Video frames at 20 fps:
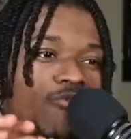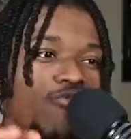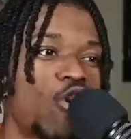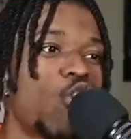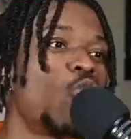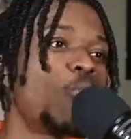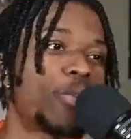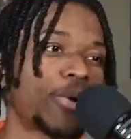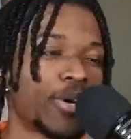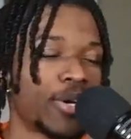of
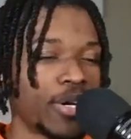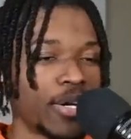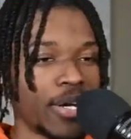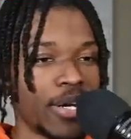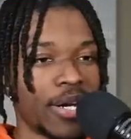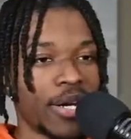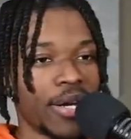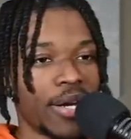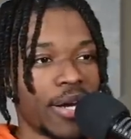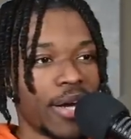hope.
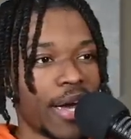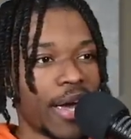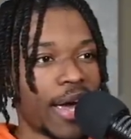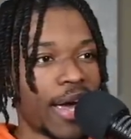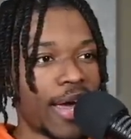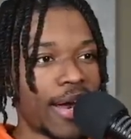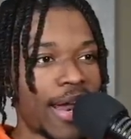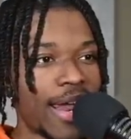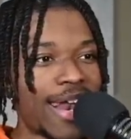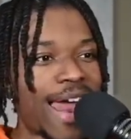
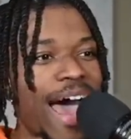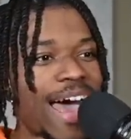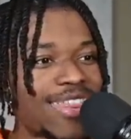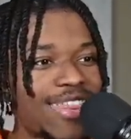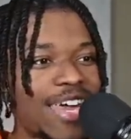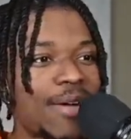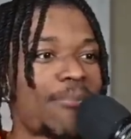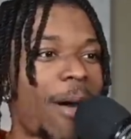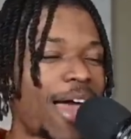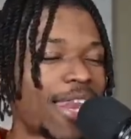And and I
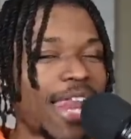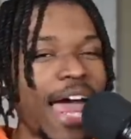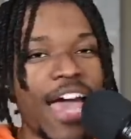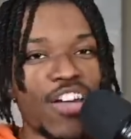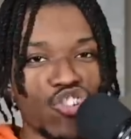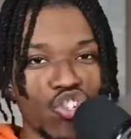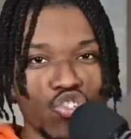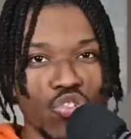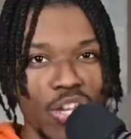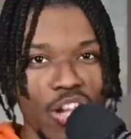think my
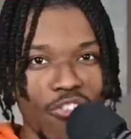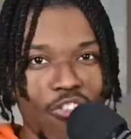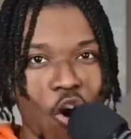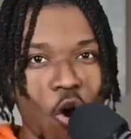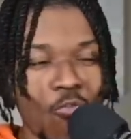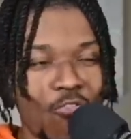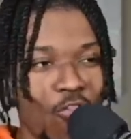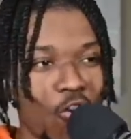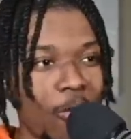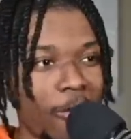last string of
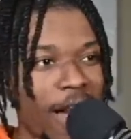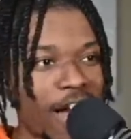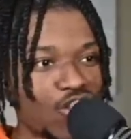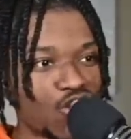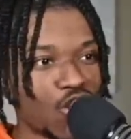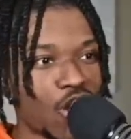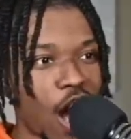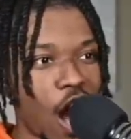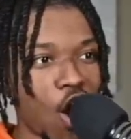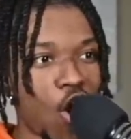hope for my
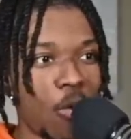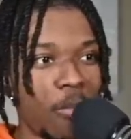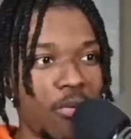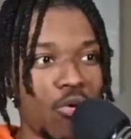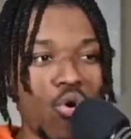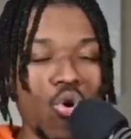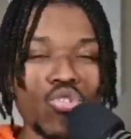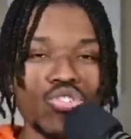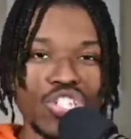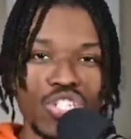Chicago
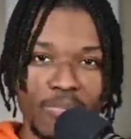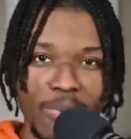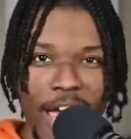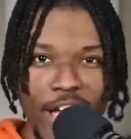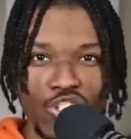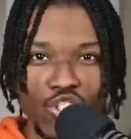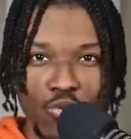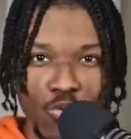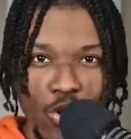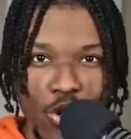Bulls is
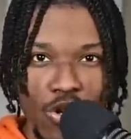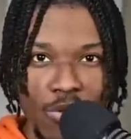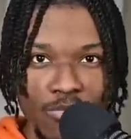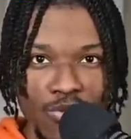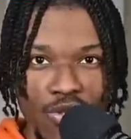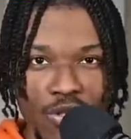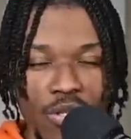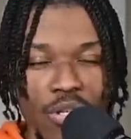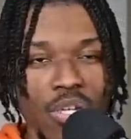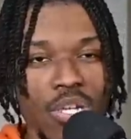Patrick
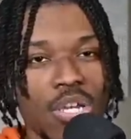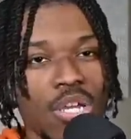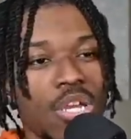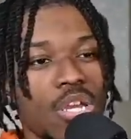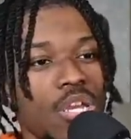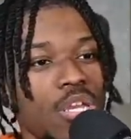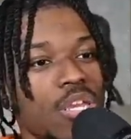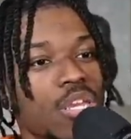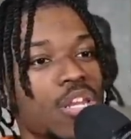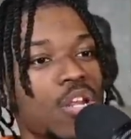Williams.
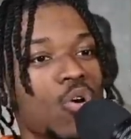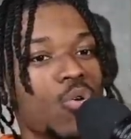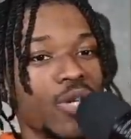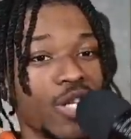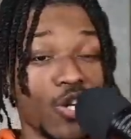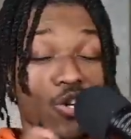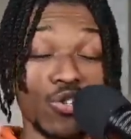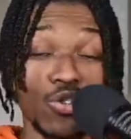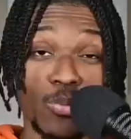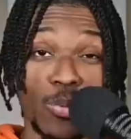You know,
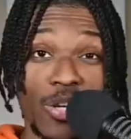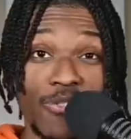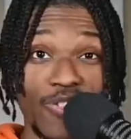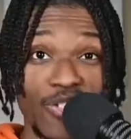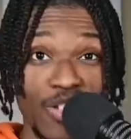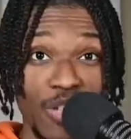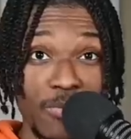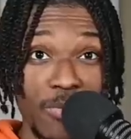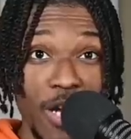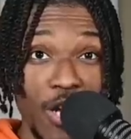year three of
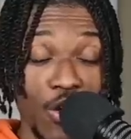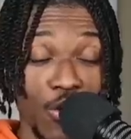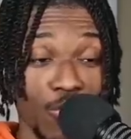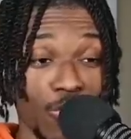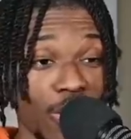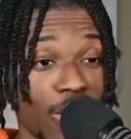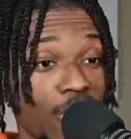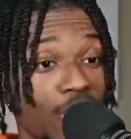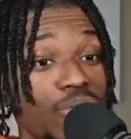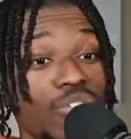his NBA
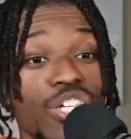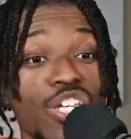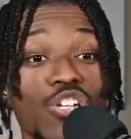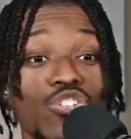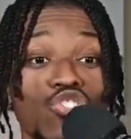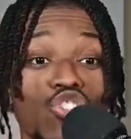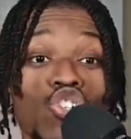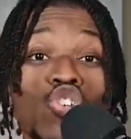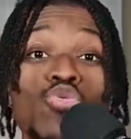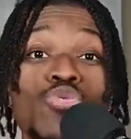career,
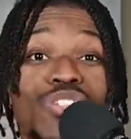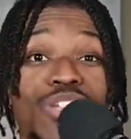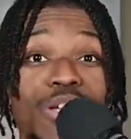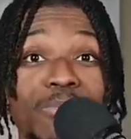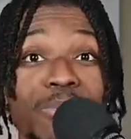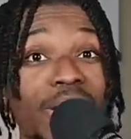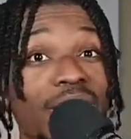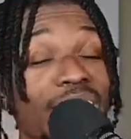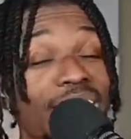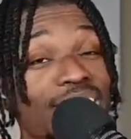year two was
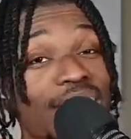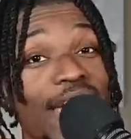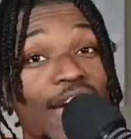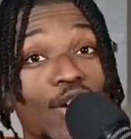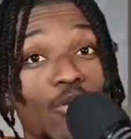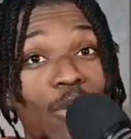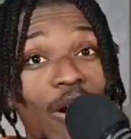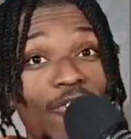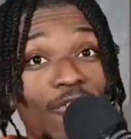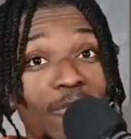completely
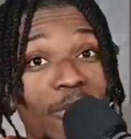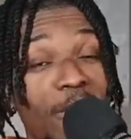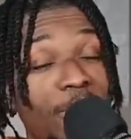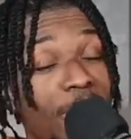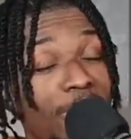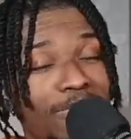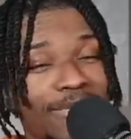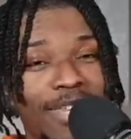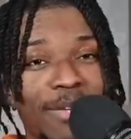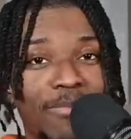taken away from him.
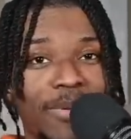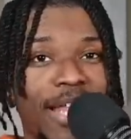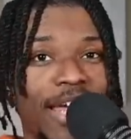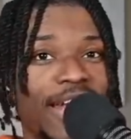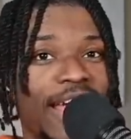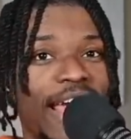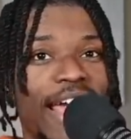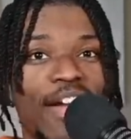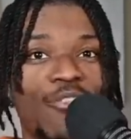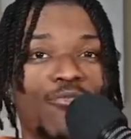He, he
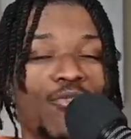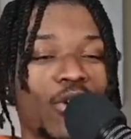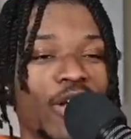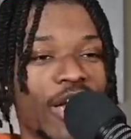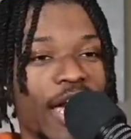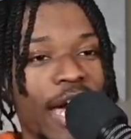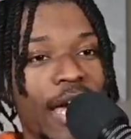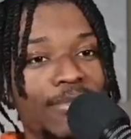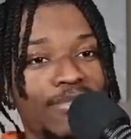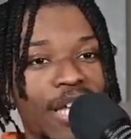played a handful of
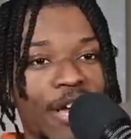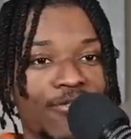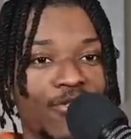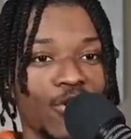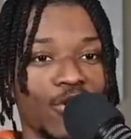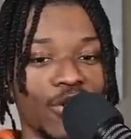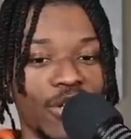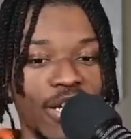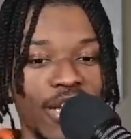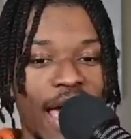games
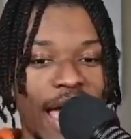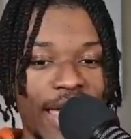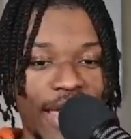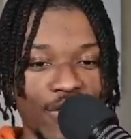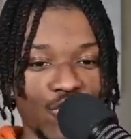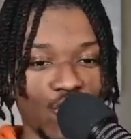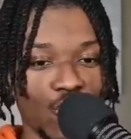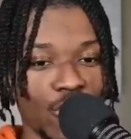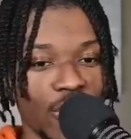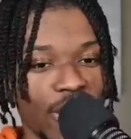after he got
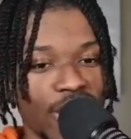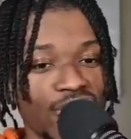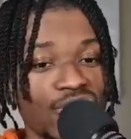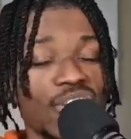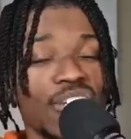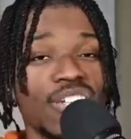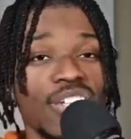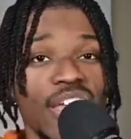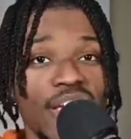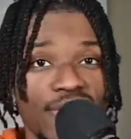injured against
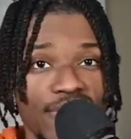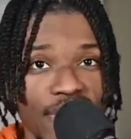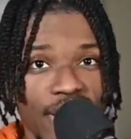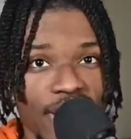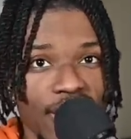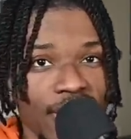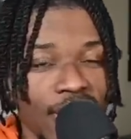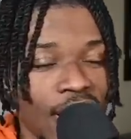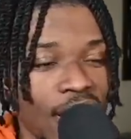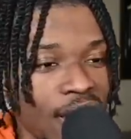the Knicks
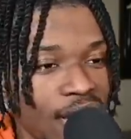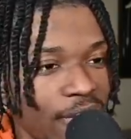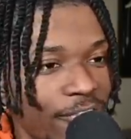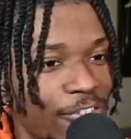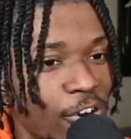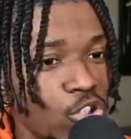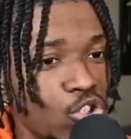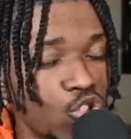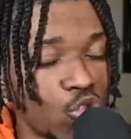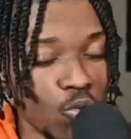in the
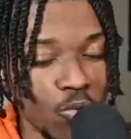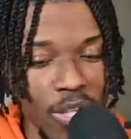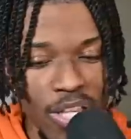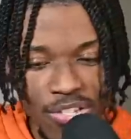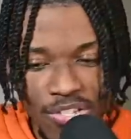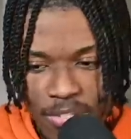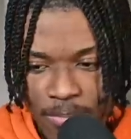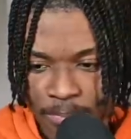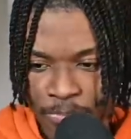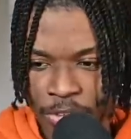first two
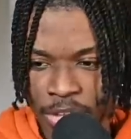weeks.